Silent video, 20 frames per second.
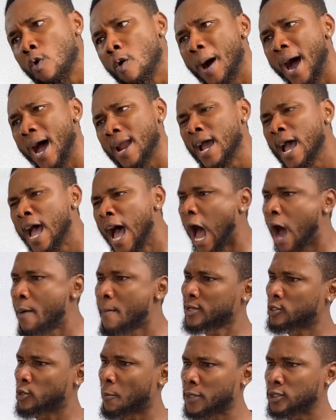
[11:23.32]
woman. How
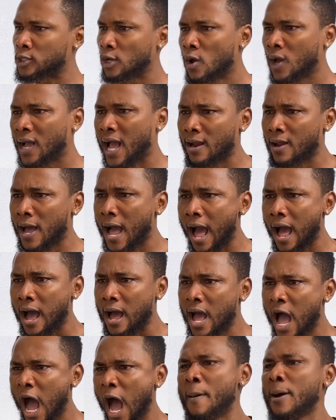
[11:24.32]
am I supposed to look at her?
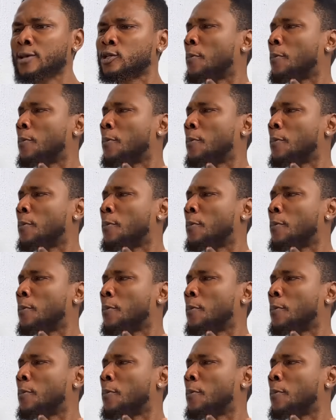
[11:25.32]
How am I